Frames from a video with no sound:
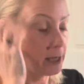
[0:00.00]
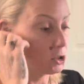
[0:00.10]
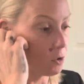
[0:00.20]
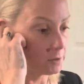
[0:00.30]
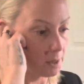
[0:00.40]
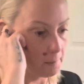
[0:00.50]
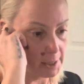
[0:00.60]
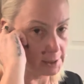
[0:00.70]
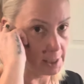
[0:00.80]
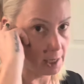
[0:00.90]
So if
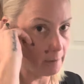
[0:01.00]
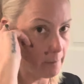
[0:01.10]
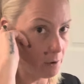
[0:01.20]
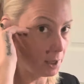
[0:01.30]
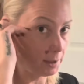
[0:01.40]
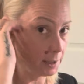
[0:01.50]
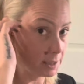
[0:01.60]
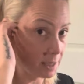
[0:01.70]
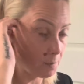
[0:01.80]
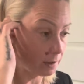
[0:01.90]
somebody's thinking about killing
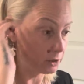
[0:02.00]
someone,